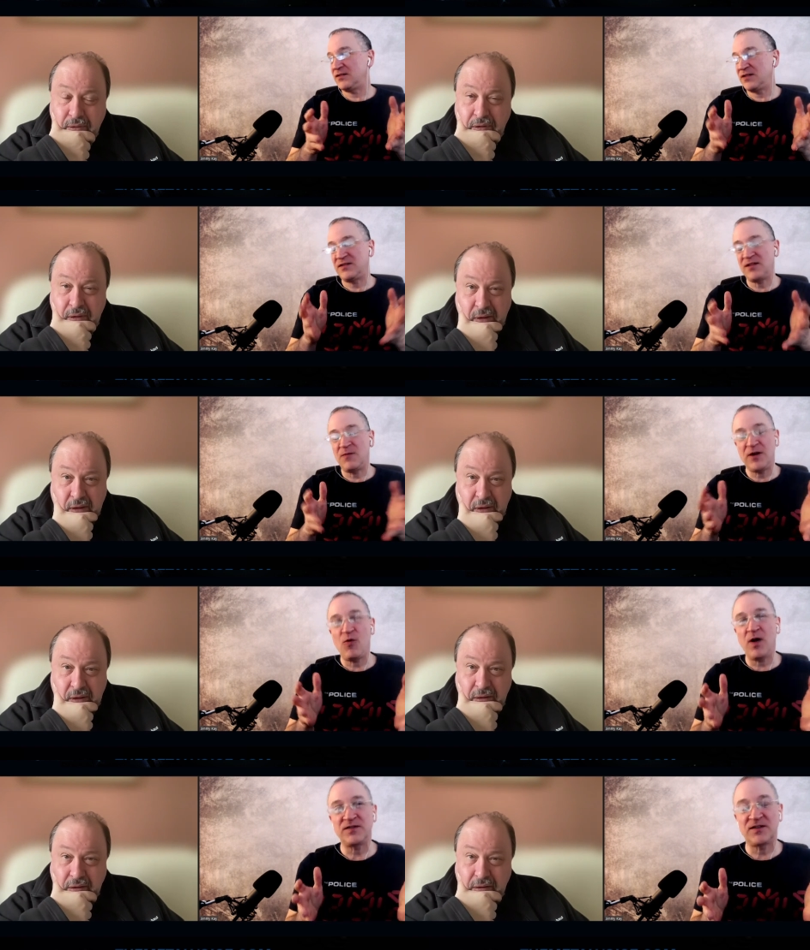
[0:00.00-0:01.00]
Speaker 1: say
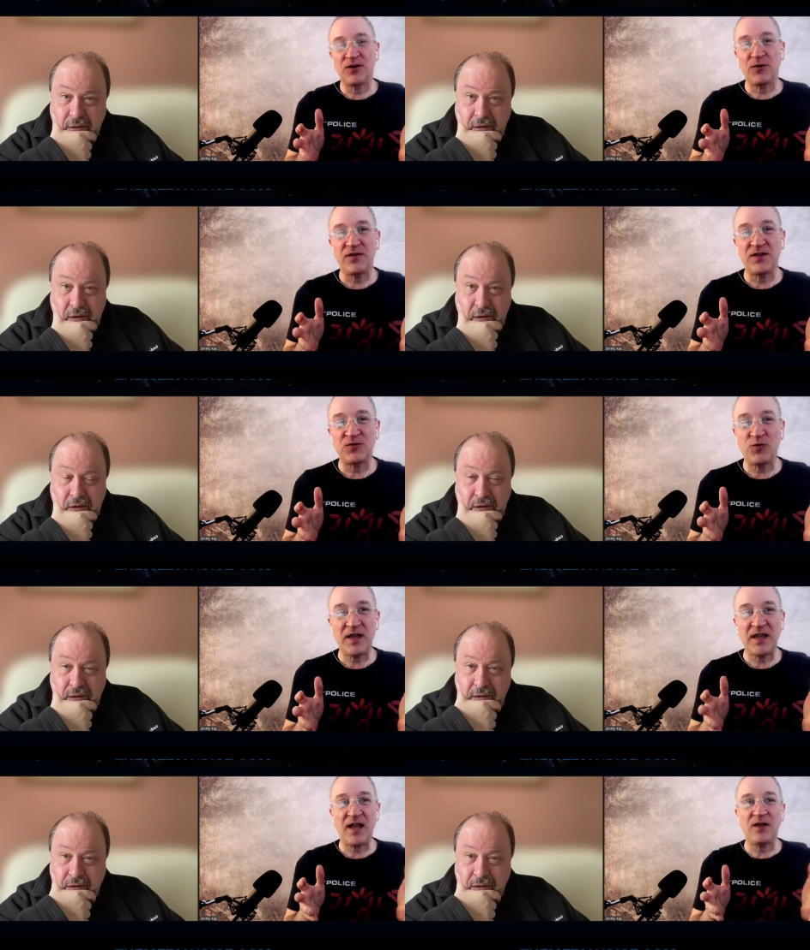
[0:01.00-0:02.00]
somebody wants to go to
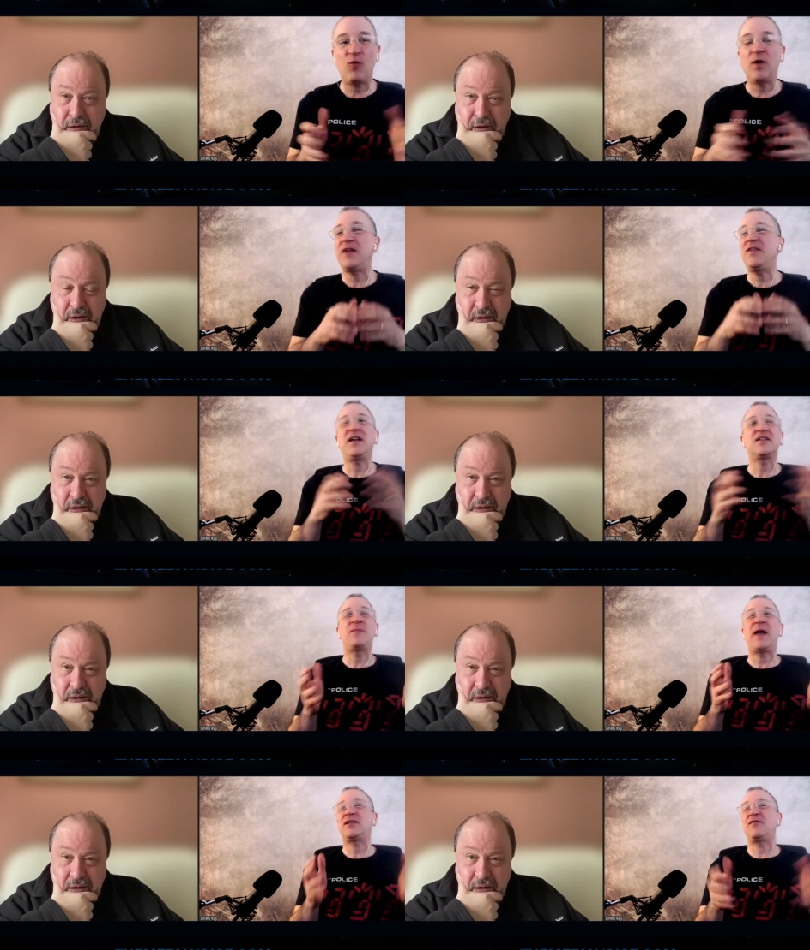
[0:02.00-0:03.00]
this weekend. What can they
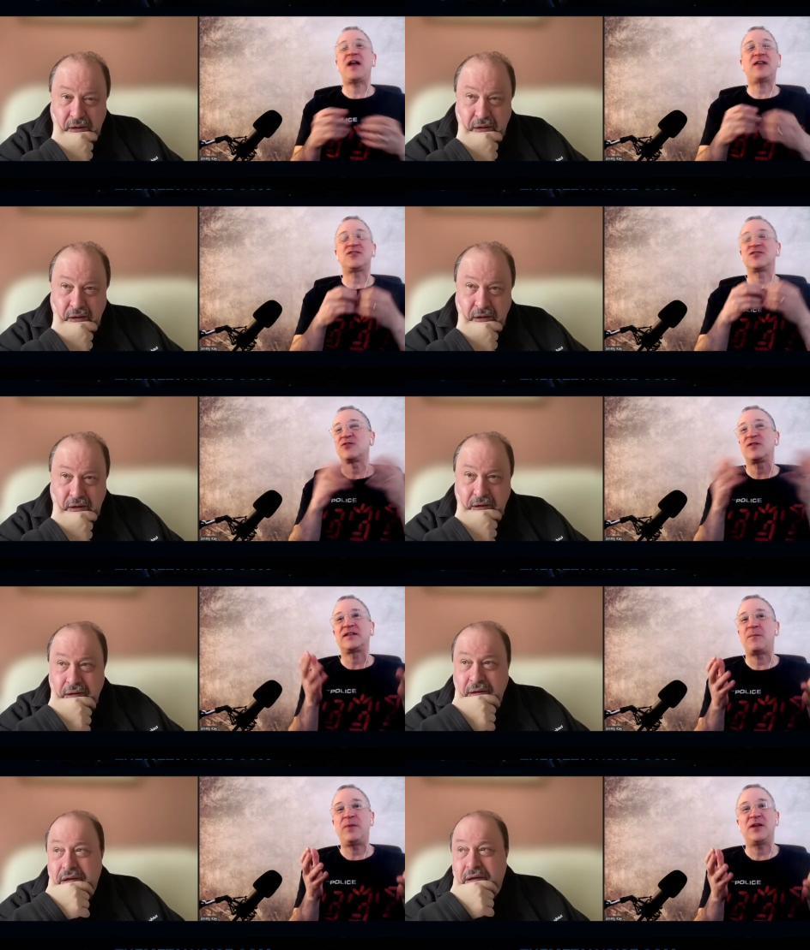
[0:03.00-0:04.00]
expect if you had to just
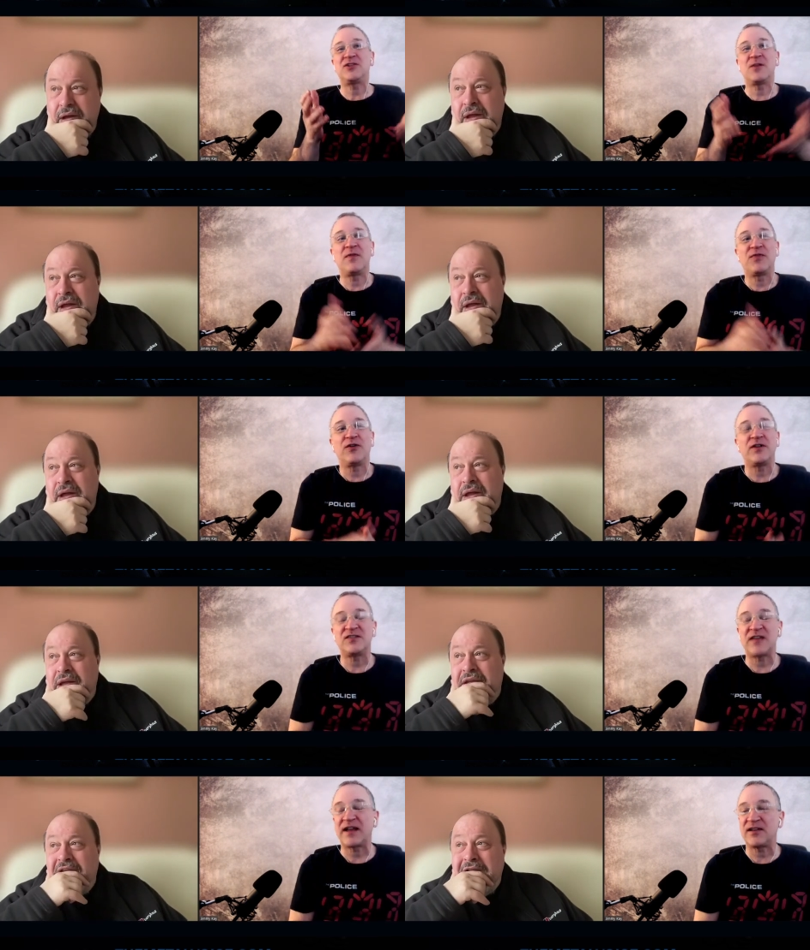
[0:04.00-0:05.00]
sort of like to pitch them in
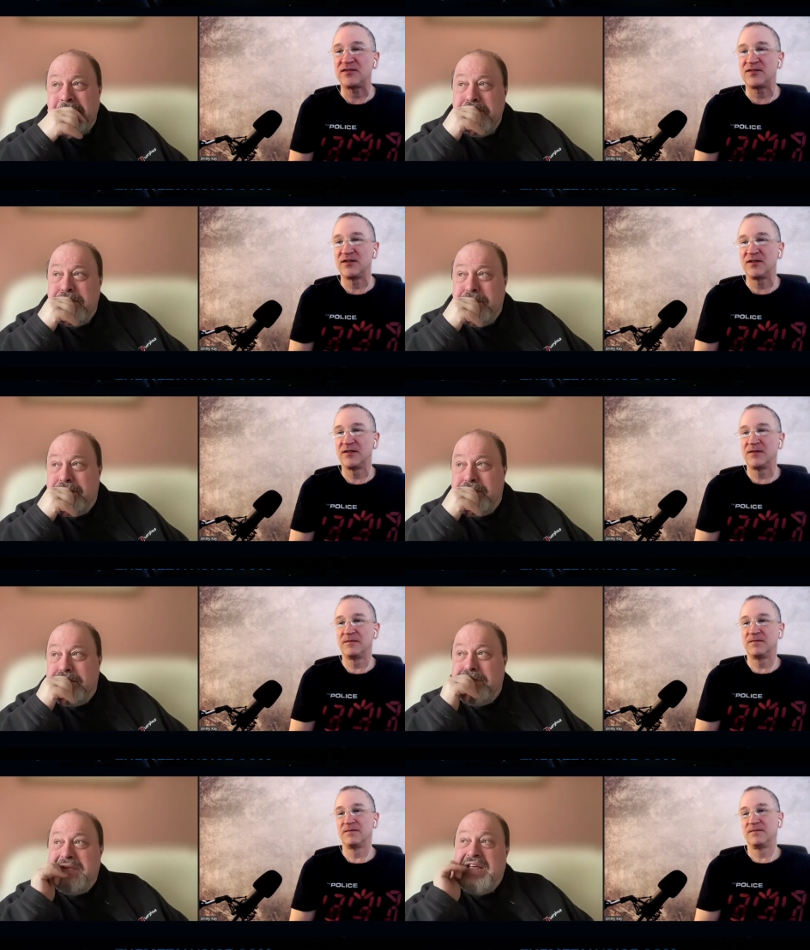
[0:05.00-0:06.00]
30 seconds?
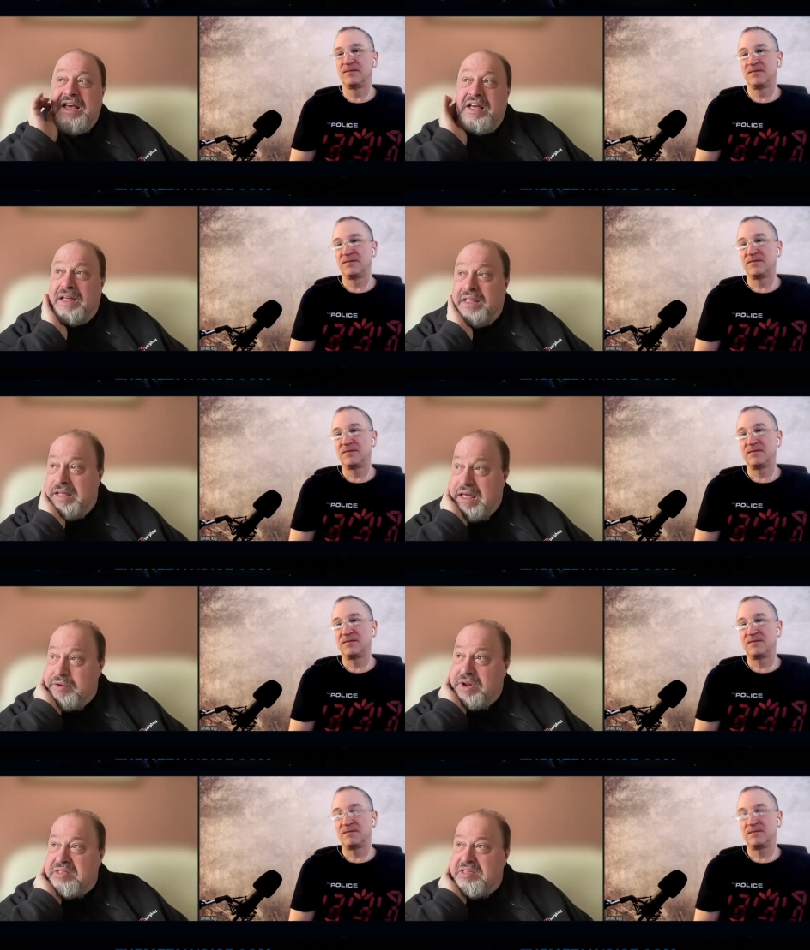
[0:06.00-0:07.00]
Speaker 2: Yeah,
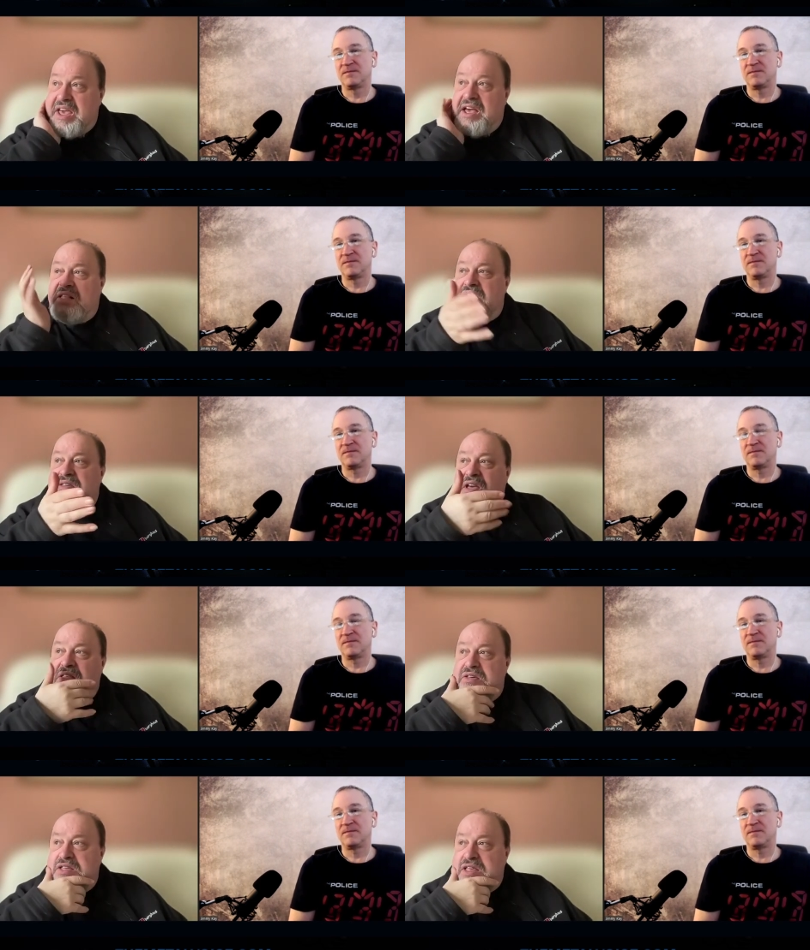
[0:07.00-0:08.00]
uh, well, it's yeah, like I say,
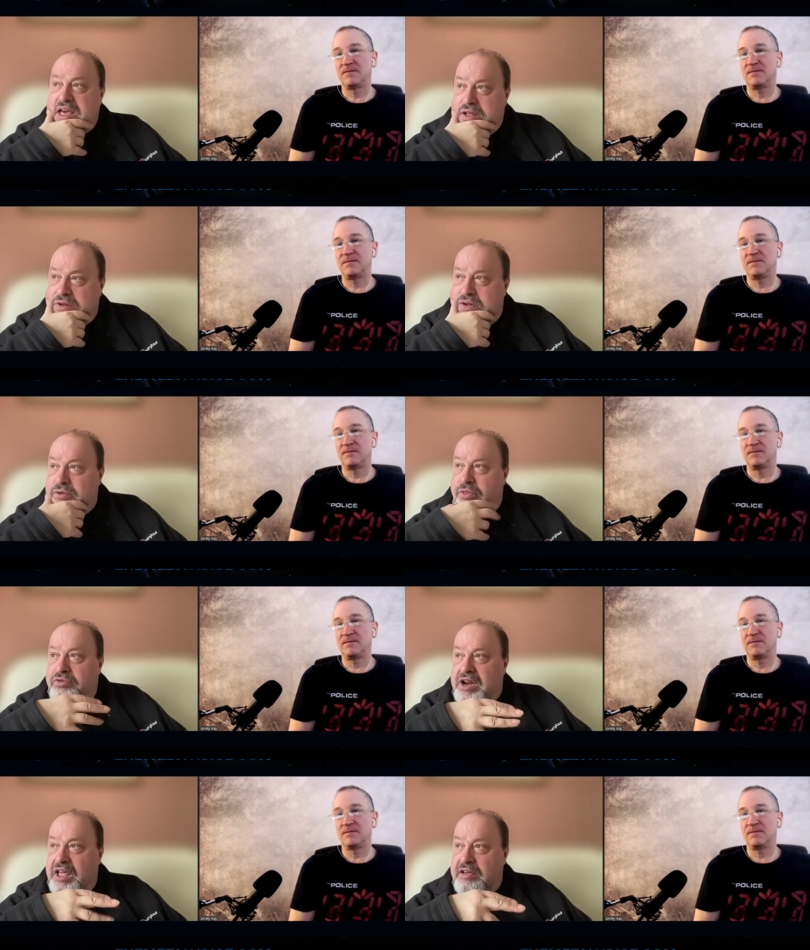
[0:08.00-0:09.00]
it's a second
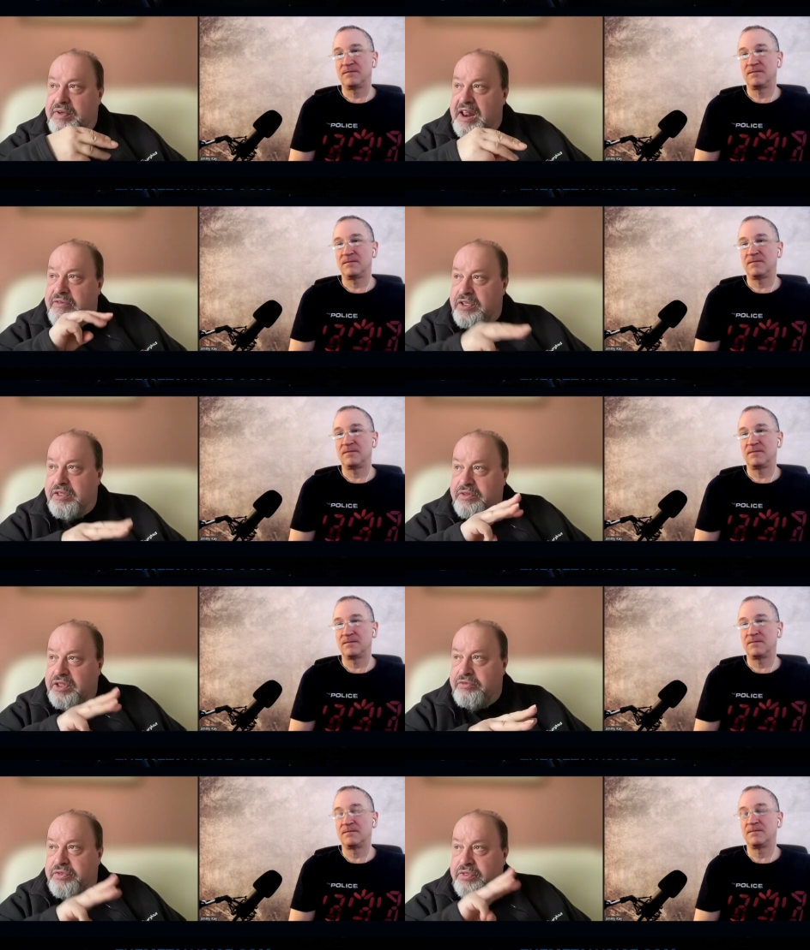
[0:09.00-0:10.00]
3D event after the,
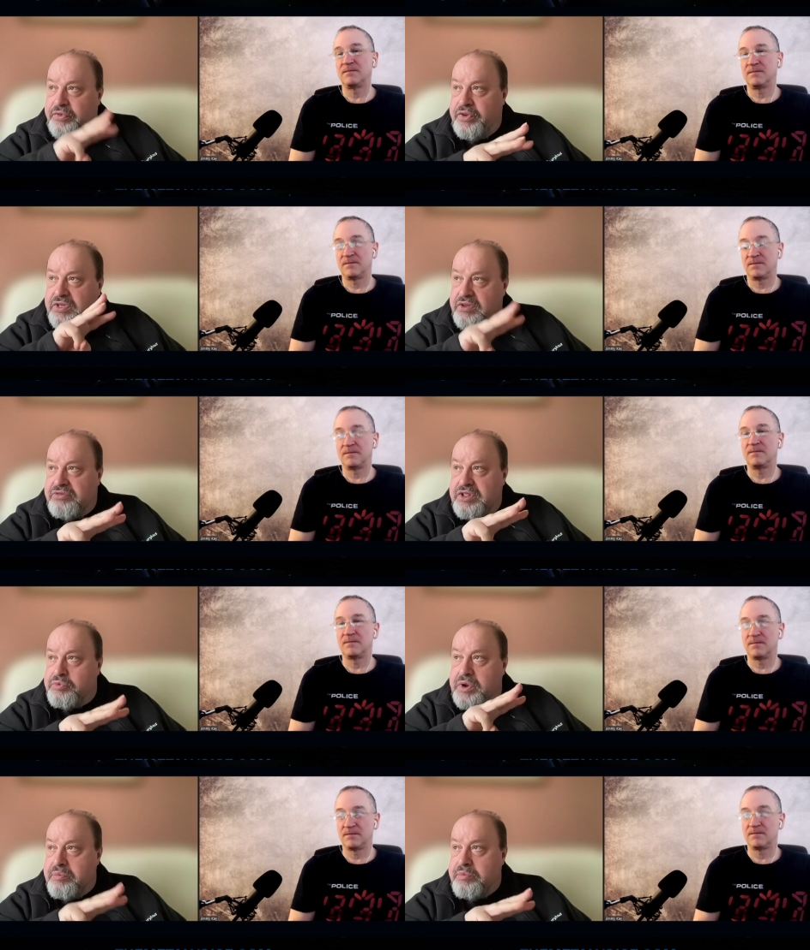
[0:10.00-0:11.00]
the, the first
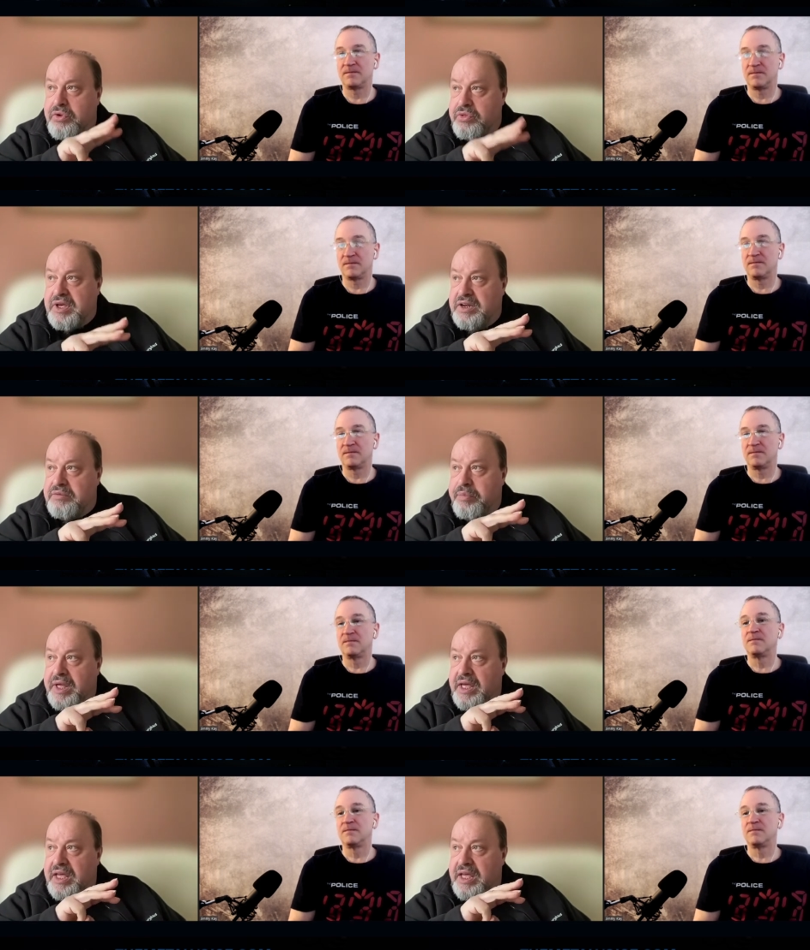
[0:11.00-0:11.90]
original one in Port Zélande, but